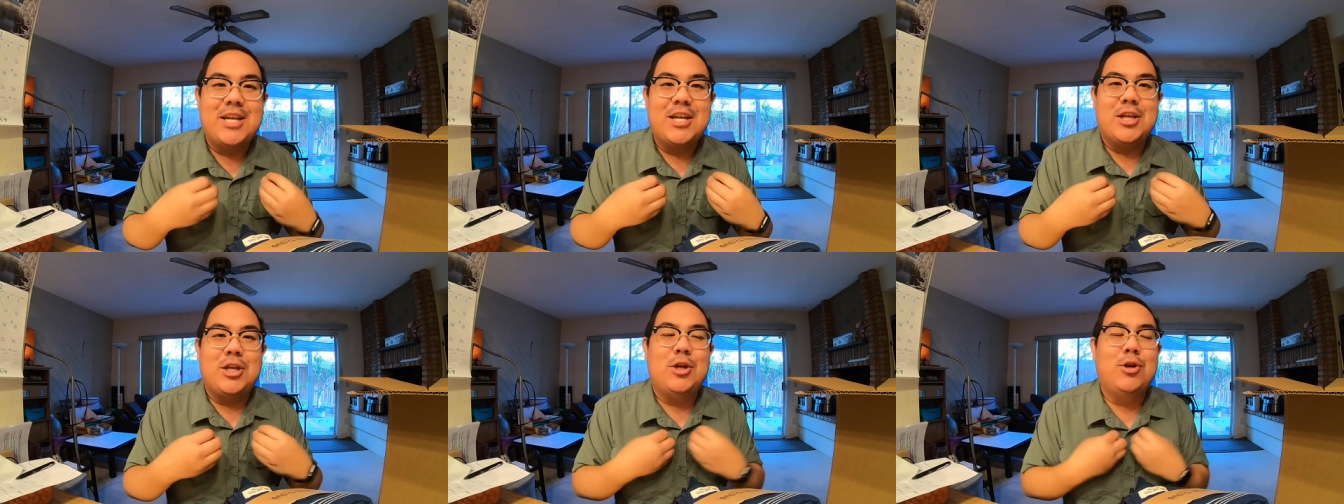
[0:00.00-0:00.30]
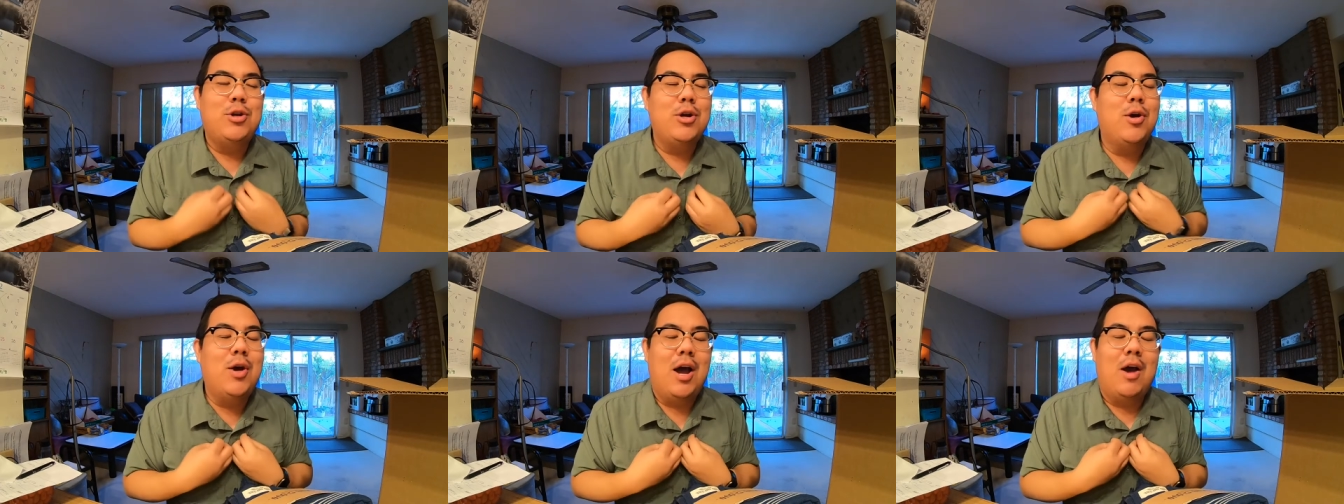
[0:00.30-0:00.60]
You
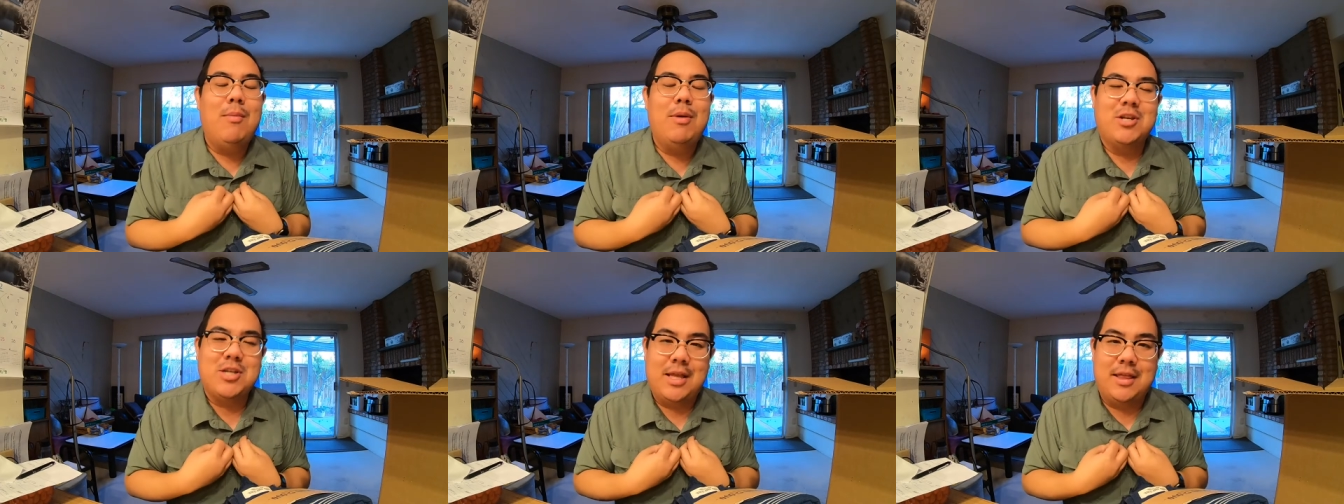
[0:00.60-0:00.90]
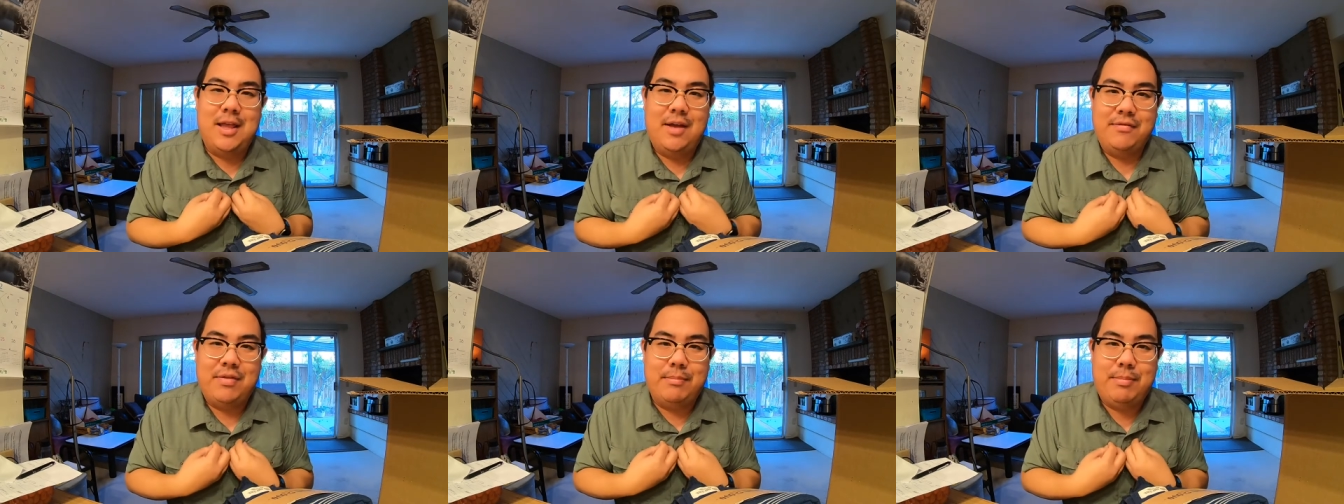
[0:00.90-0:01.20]
know how much I
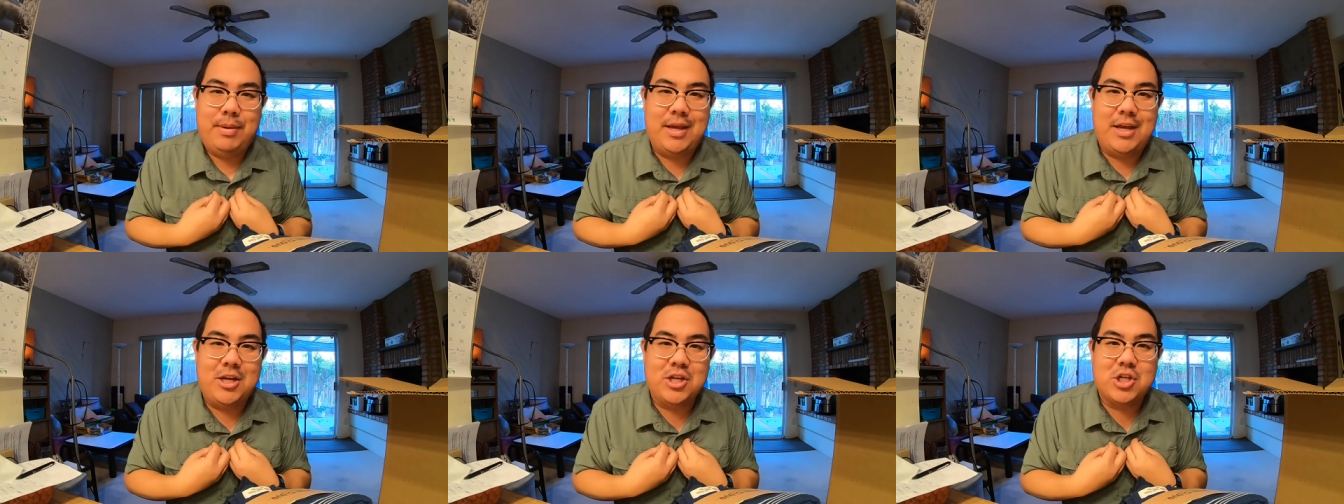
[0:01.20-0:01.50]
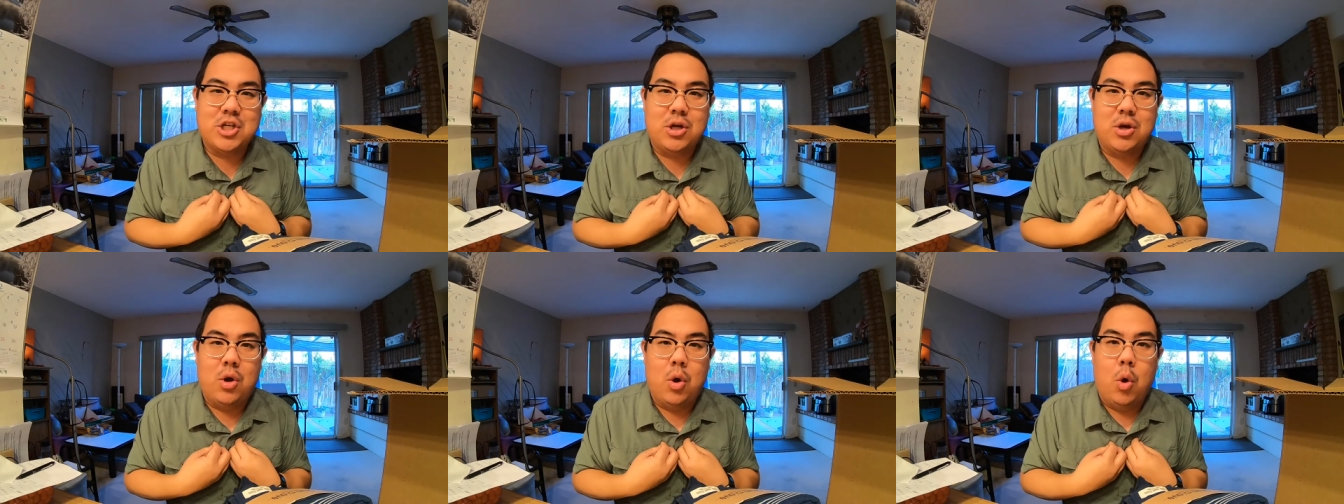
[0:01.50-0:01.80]
love the
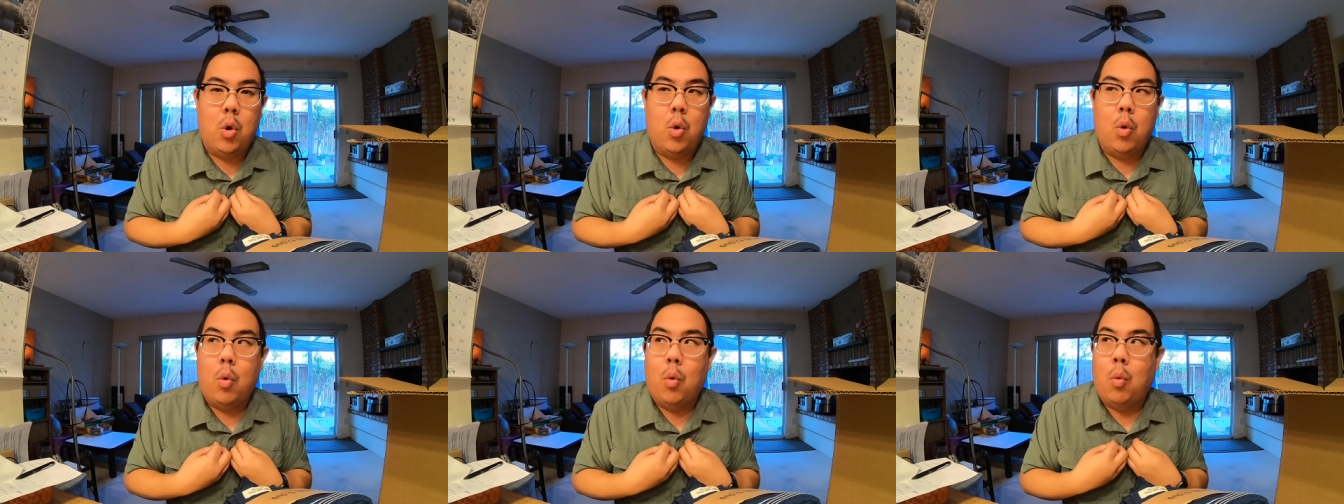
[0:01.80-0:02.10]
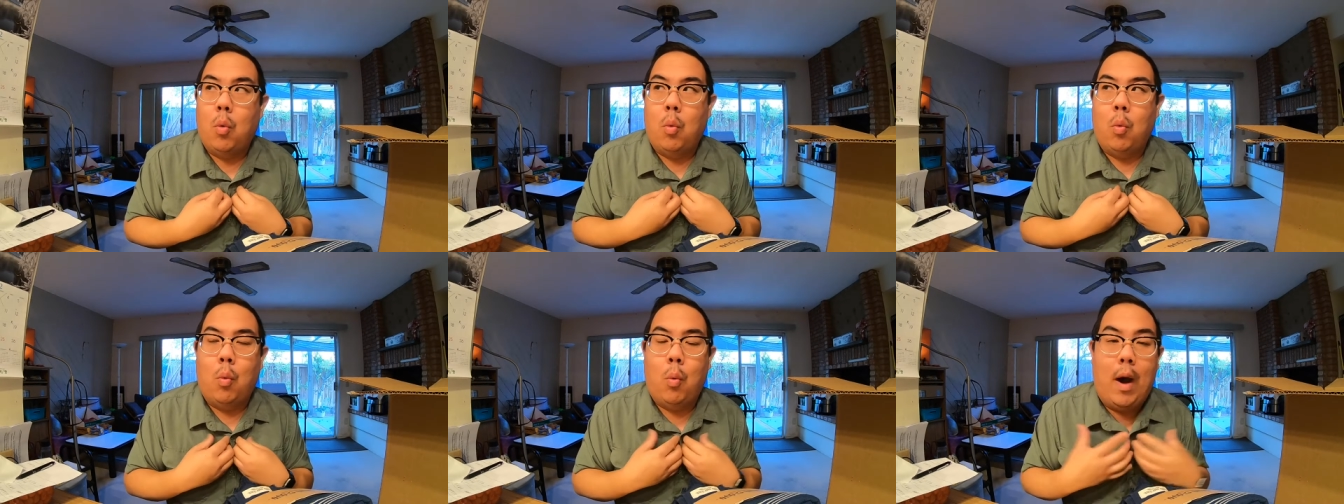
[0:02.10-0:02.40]
beach.
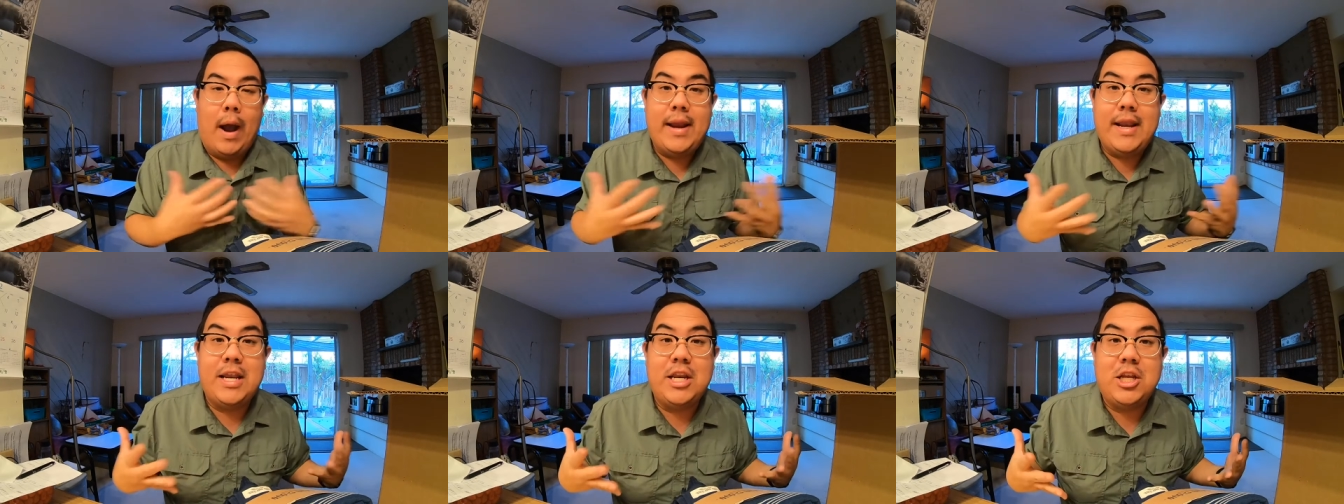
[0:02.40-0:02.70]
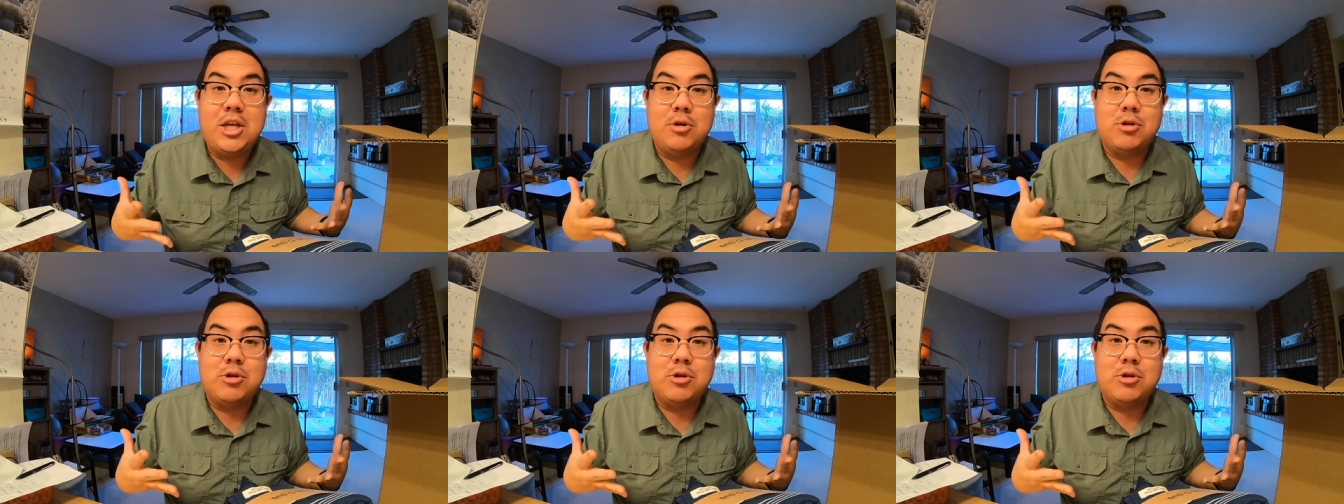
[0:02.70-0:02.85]
Why didn't you